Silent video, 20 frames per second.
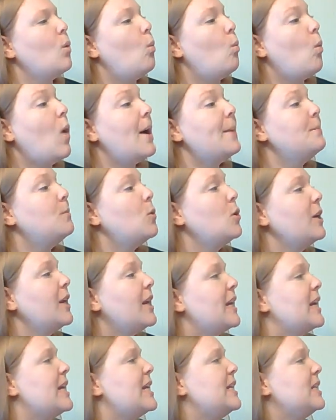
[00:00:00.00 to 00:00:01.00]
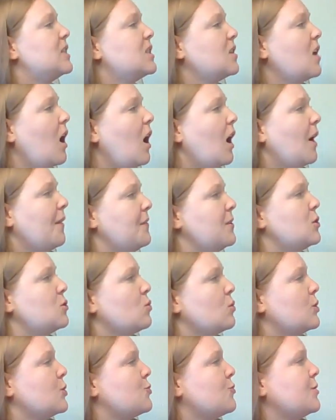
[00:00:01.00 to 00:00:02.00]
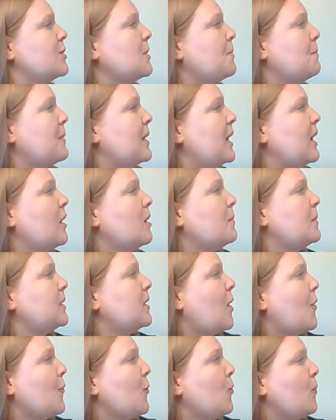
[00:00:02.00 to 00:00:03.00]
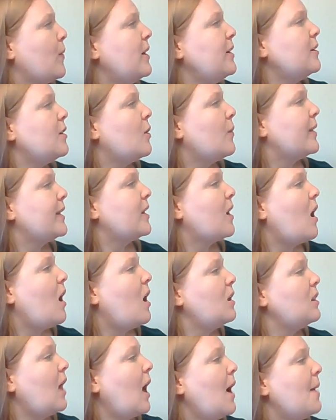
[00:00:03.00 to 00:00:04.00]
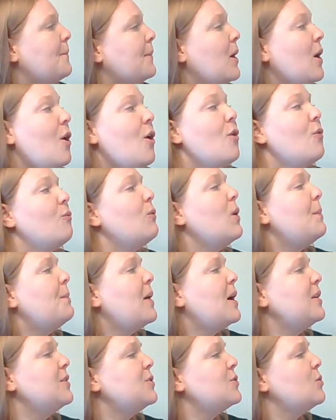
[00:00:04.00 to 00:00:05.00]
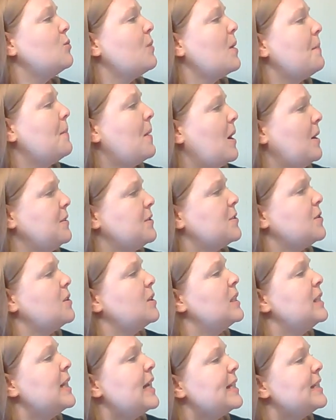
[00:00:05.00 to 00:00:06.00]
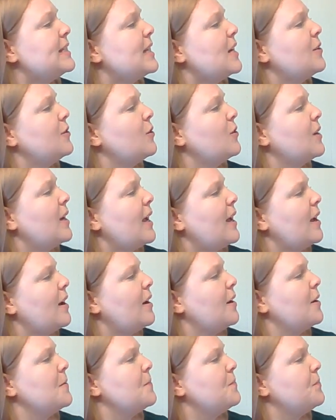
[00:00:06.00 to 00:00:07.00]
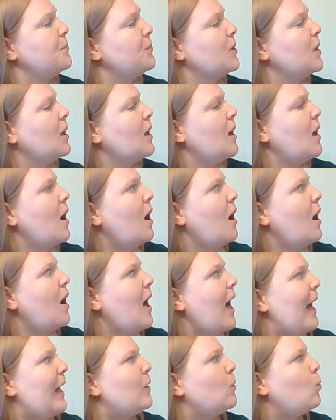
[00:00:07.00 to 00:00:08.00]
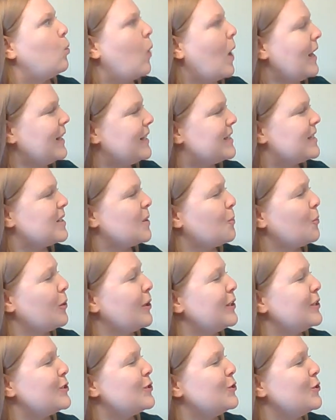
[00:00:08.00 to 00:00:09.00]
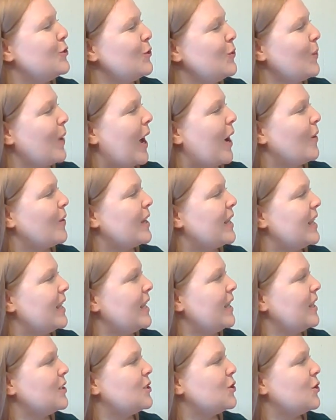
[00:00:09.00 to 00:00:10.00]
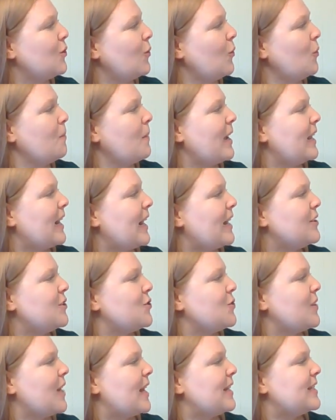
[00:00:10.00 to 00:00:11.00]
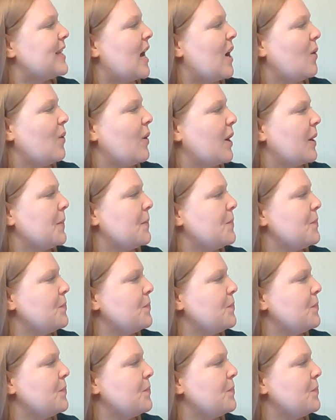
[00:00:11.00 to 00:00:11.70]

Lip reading: One morning he saw the sorceress appear below the window and call up, "Rapunzel, Rapunzel, let down your hair." Once the prince knew how he too might enter that tower.